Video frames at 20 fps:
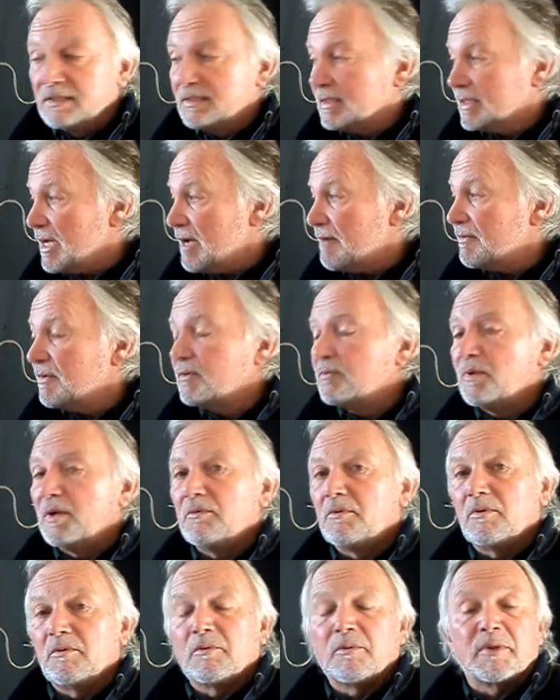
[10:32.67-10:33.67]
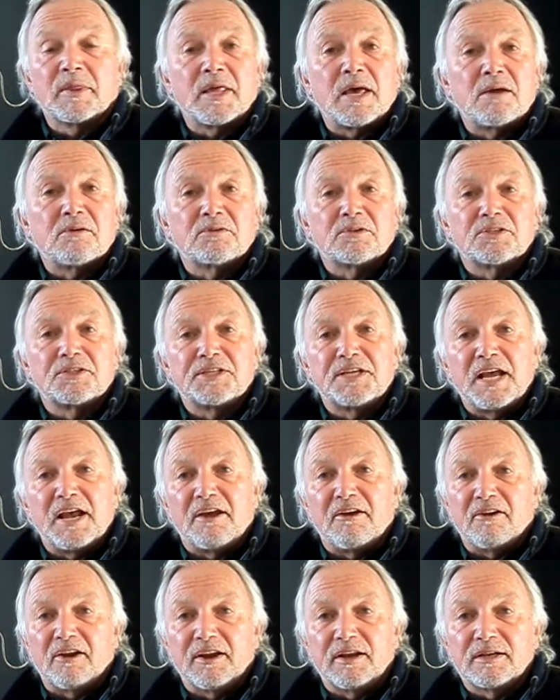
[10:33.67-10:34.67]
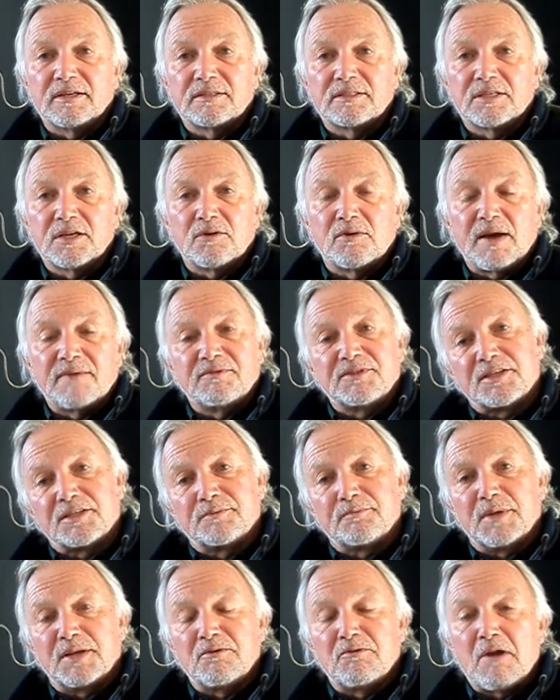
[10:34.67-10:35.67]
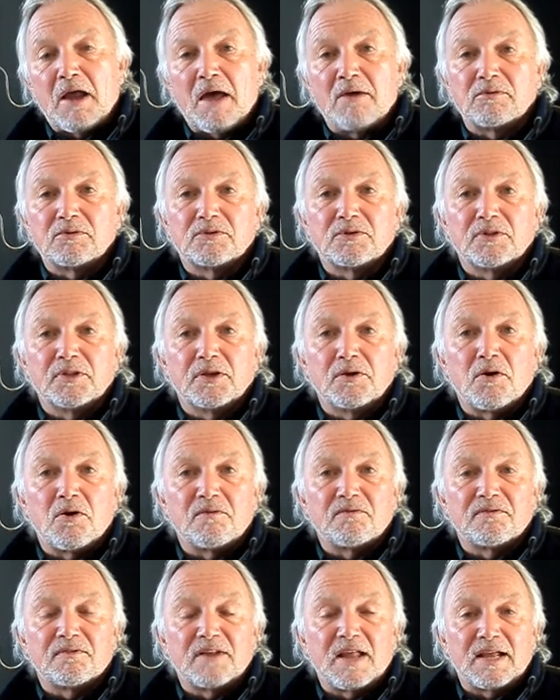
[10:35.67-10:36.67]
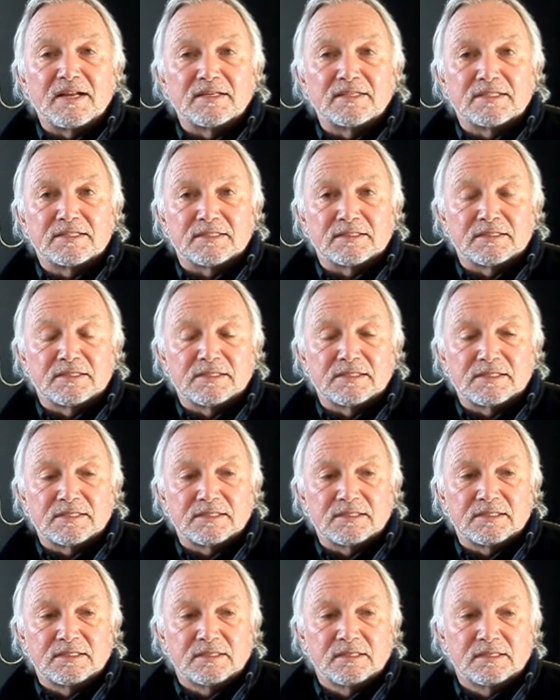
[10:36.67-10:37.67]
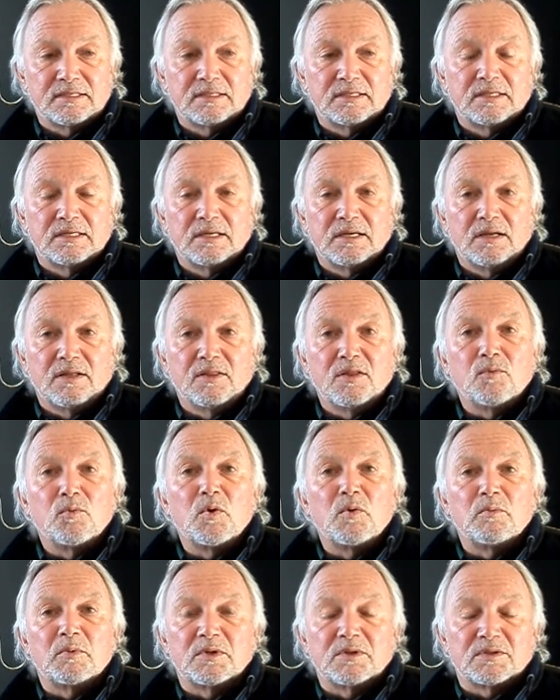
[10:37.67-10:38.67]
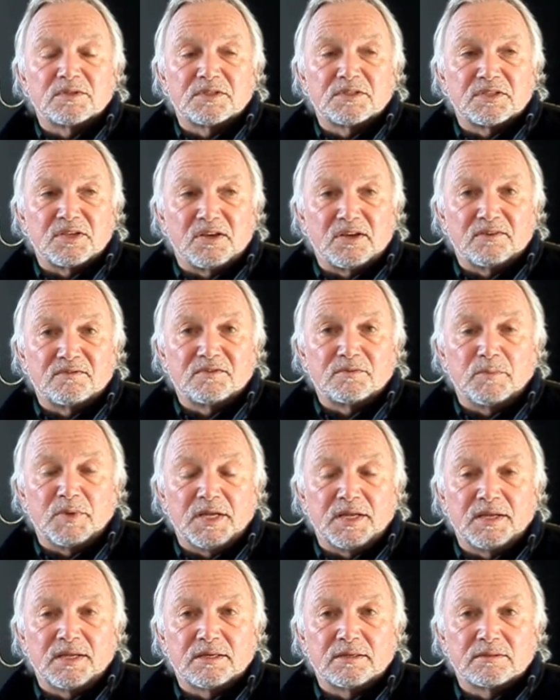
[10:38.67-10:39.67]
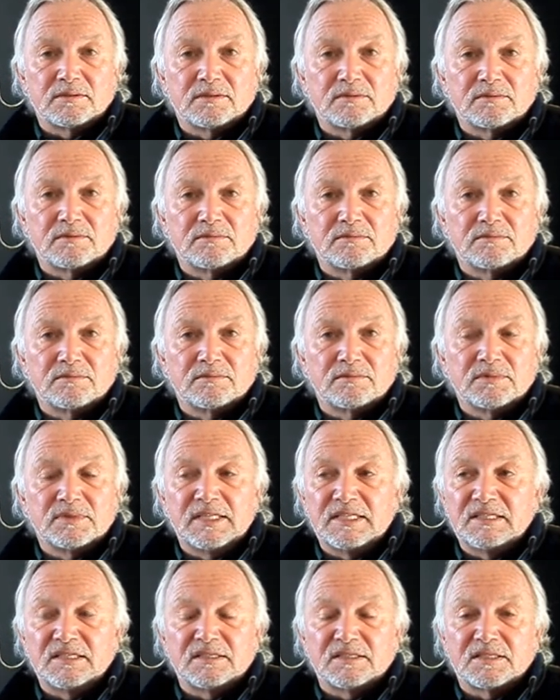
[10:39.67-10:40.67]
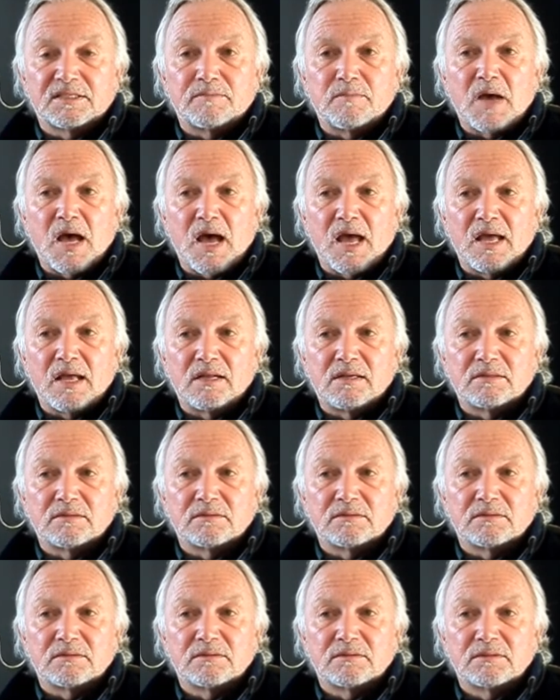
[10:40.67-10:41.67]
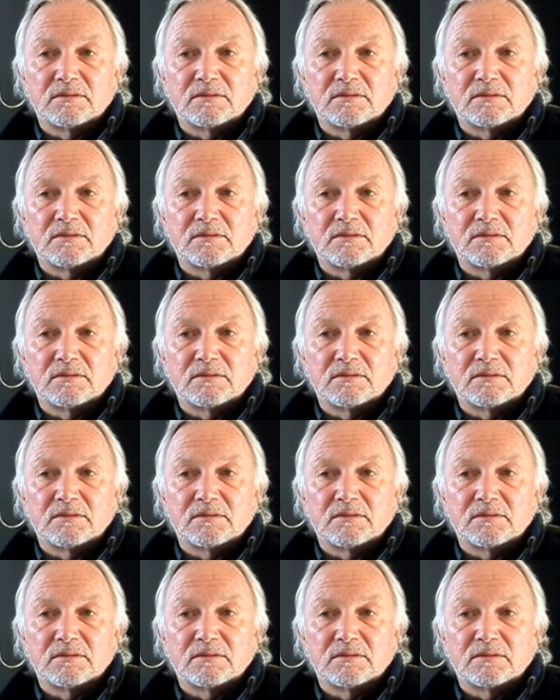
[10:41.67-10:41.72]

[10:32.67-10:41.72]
I discovered we were without sherry, so I've just been round to the off-licence. The woman served me. Didn't smile.